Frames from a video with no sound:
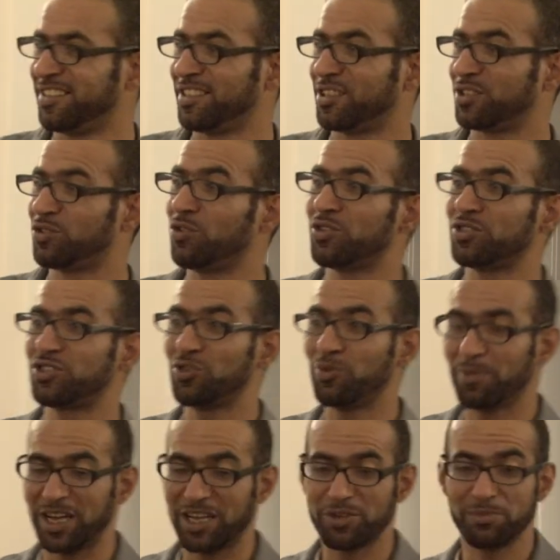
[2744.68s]
It goes
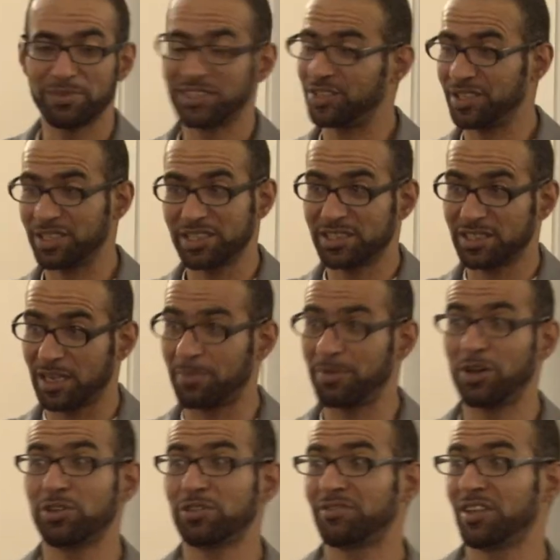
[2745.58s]
to biometrics
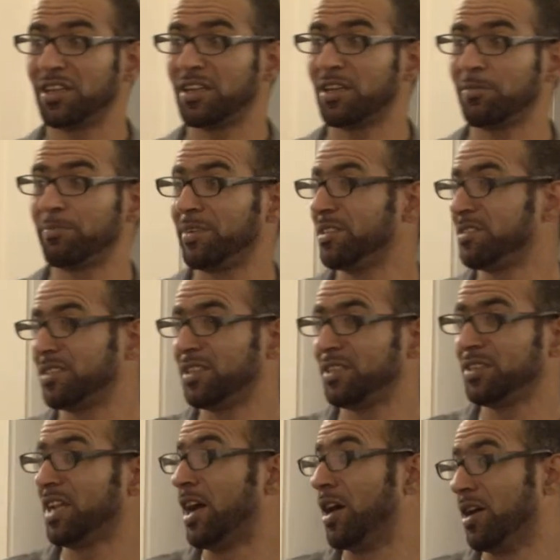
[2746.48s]
about
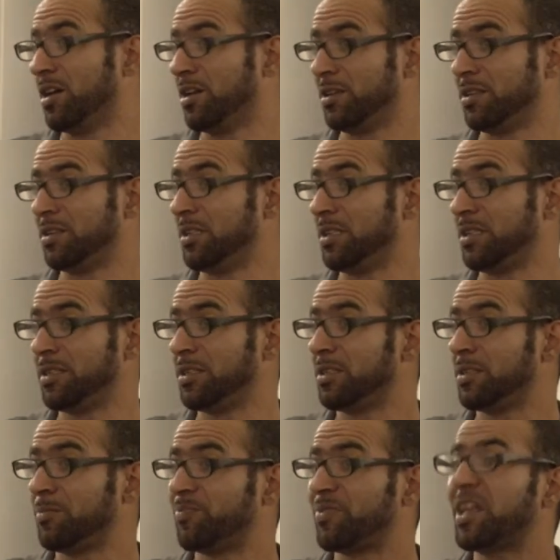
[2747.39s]
fingerprinting now
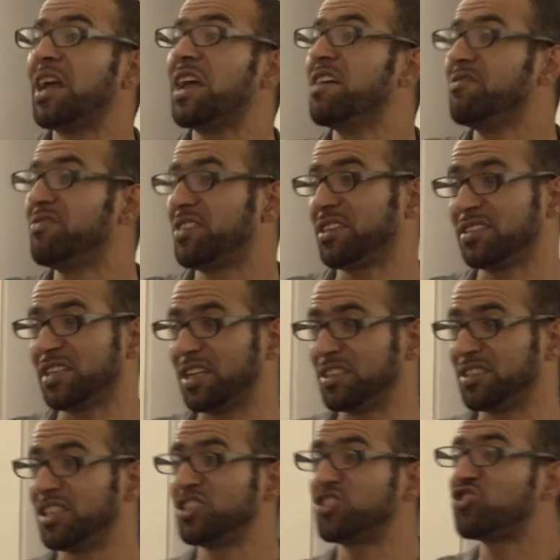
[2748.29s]

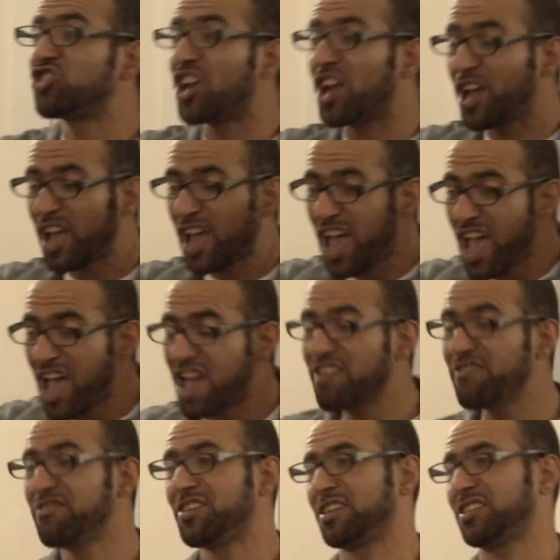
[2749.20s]
everything, they check
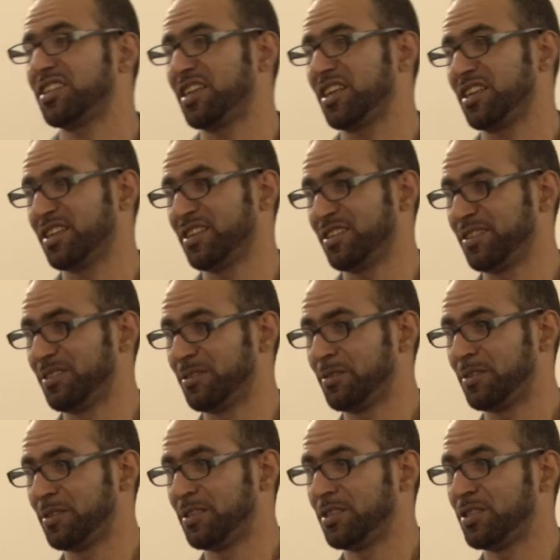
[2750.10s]
everything.
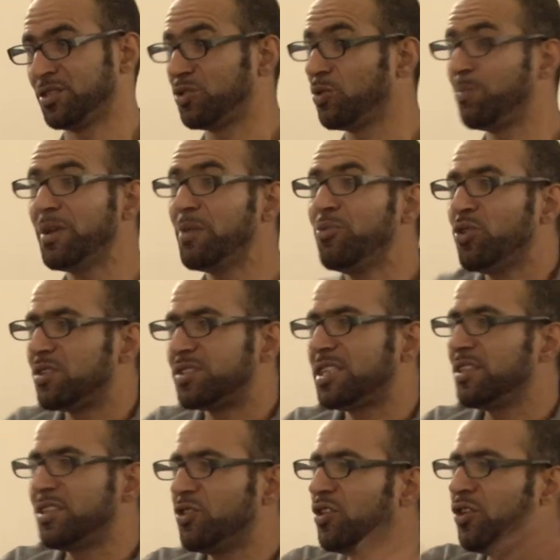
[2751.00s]
So people
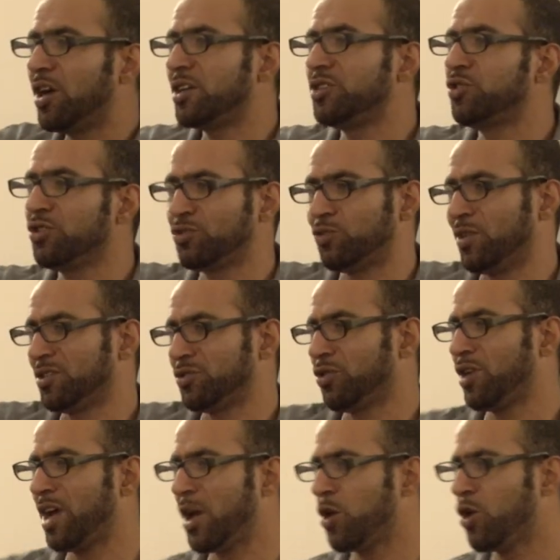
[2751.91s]
said, you know, I don't want
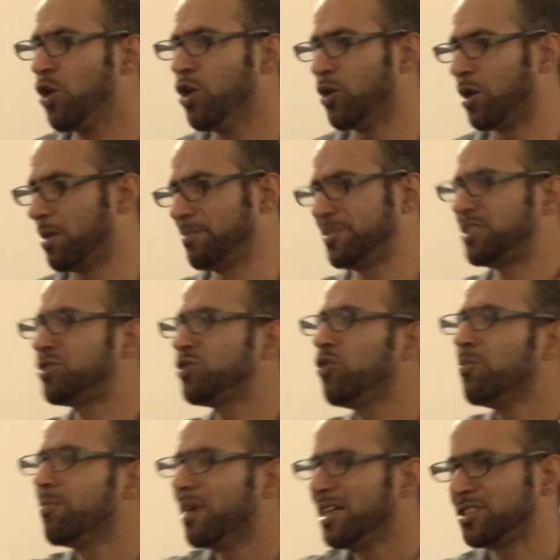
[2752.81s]
to go. I mean,
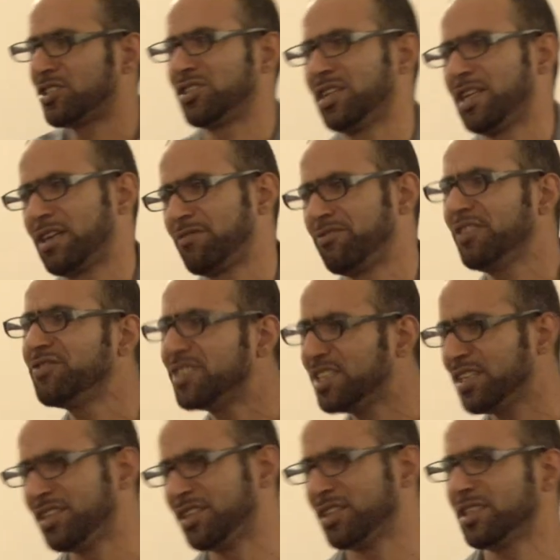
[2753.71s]
so much, like
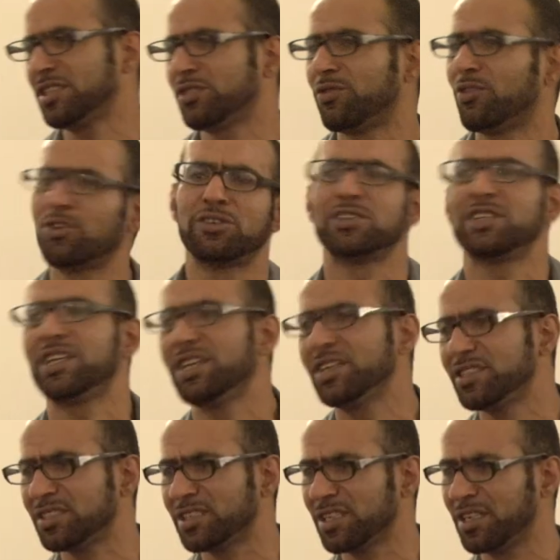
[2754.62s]
15 years, four
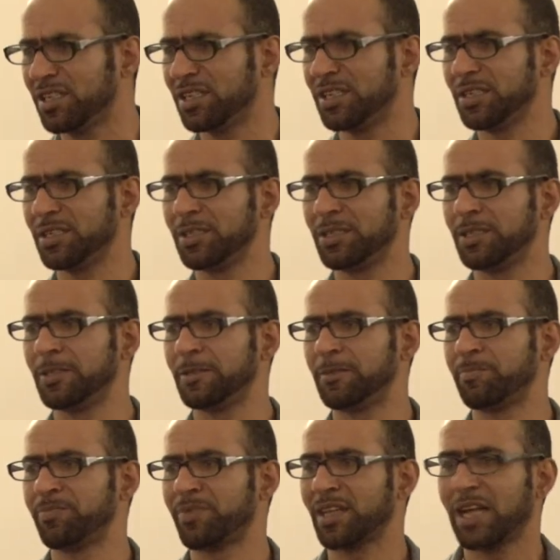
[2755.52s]
years.
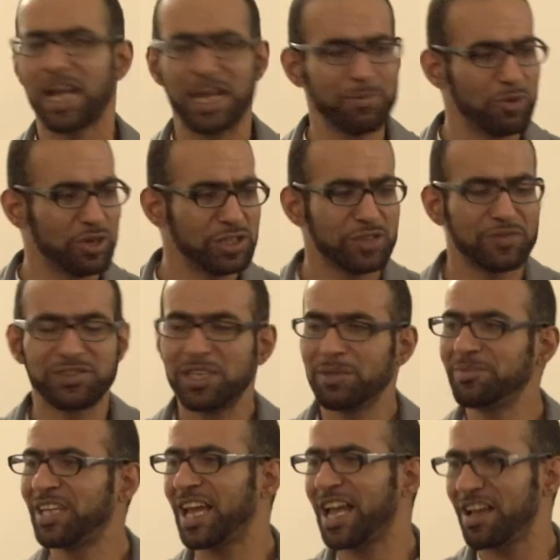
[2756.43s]
And most of
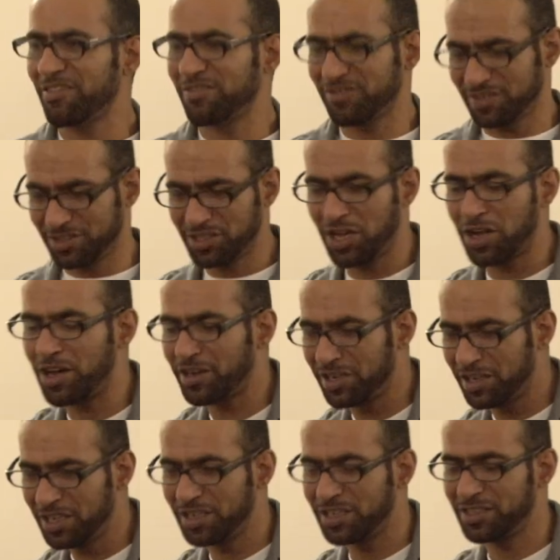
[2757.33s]
them, they have, they
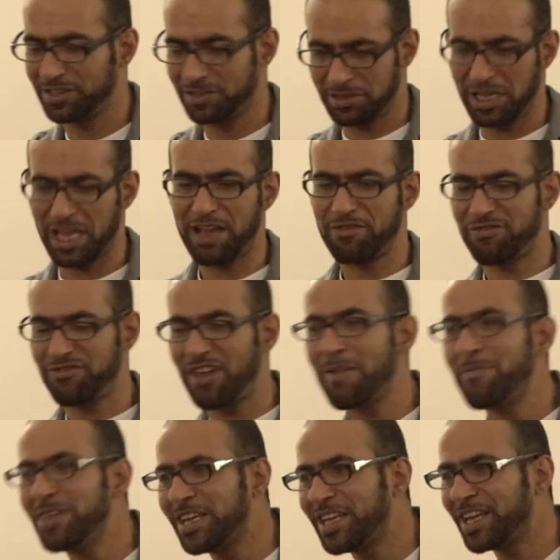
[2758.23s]
are, they have
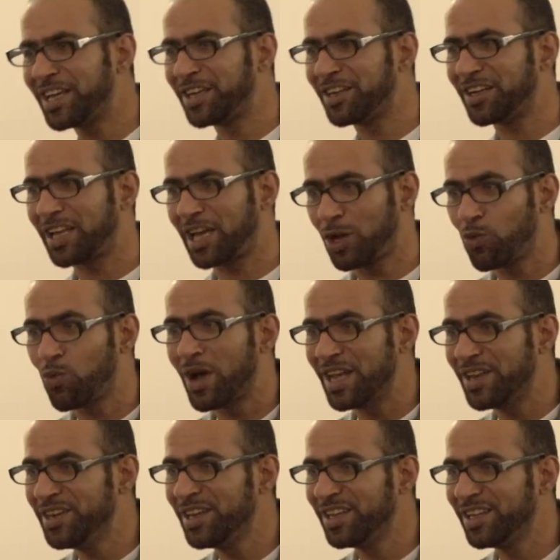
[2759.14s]
family here, like
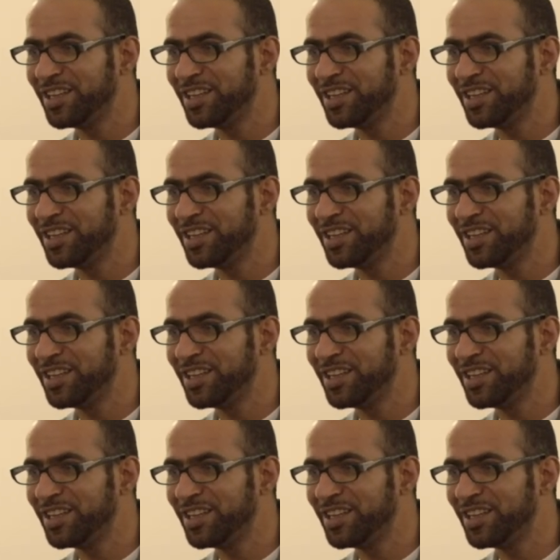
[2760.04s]
one.